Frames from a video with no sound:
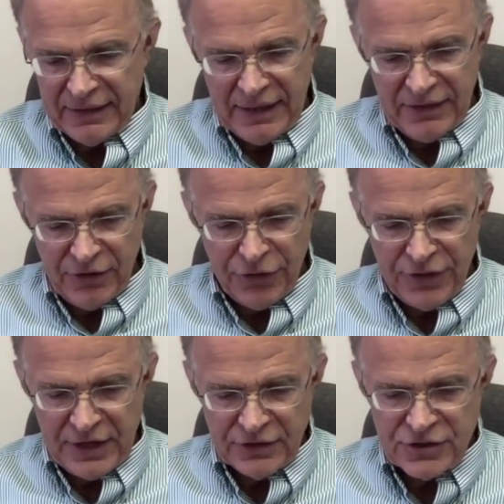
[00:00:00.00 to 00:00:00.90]
And the
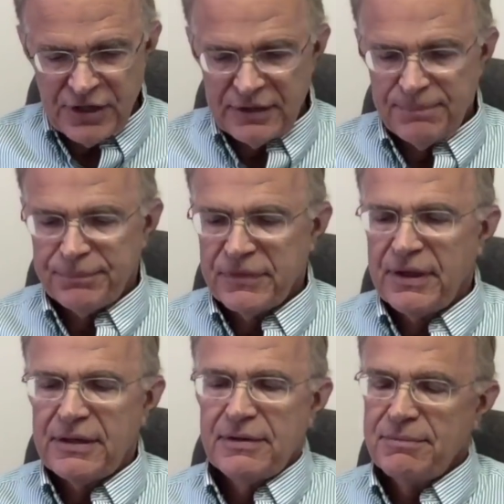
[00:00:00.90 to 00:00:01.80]
things that
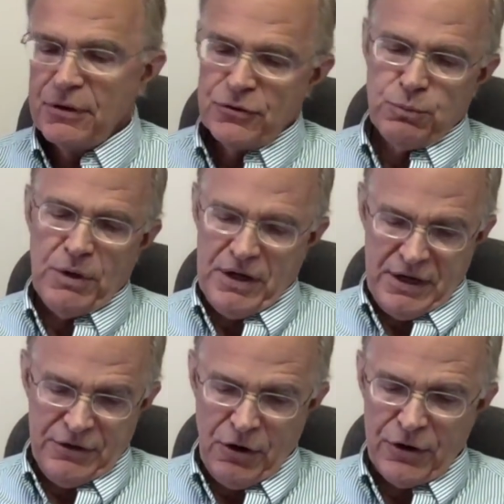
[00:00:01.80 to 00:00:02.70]
here's
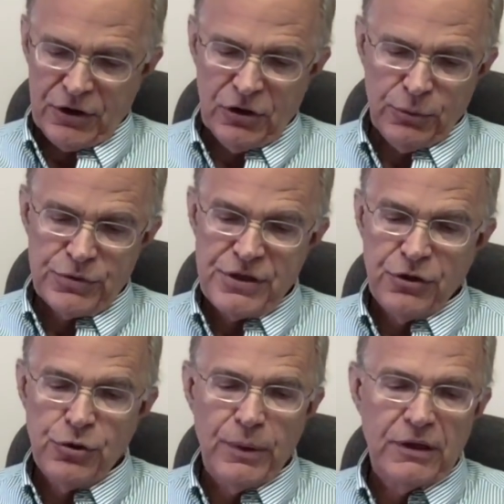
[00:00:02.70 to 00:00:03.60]
an article that was in the
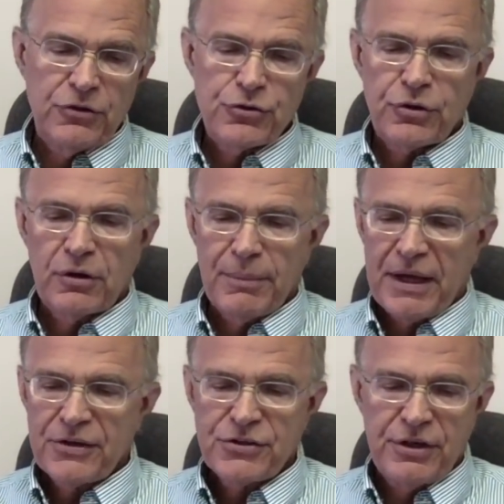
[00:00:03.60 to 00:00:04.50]
New England Journal of
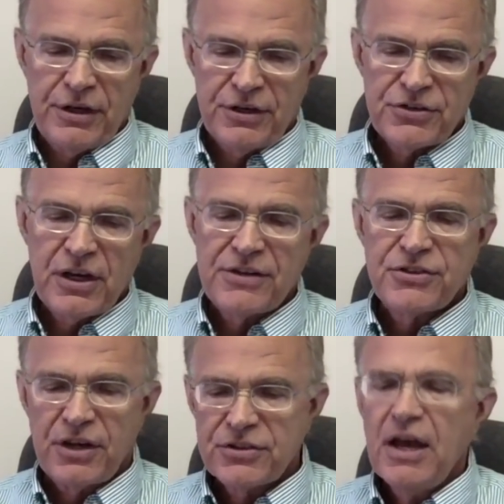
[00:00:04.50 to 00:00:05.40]
Medicine, and this guy
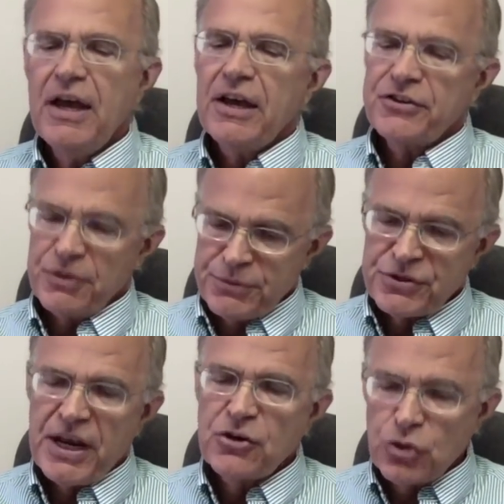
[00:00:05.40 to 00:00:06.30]
says, a
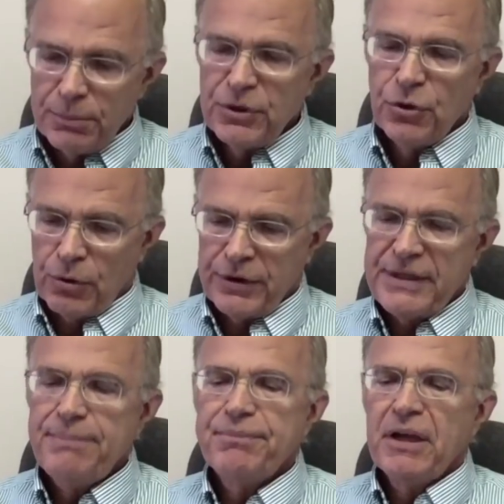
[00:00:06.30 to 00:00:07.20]
substantial minority